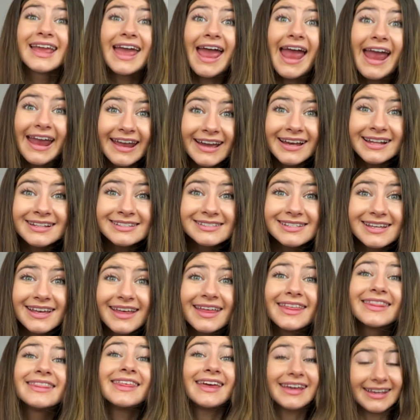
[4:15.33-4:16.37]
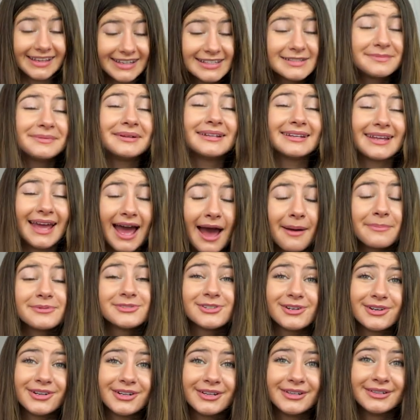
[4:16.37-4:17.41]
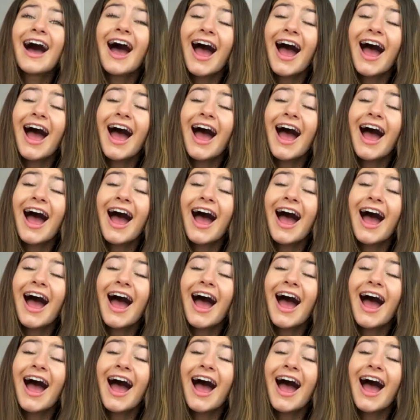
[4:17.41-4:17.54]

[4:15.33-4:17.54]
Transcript: and that he's been captured.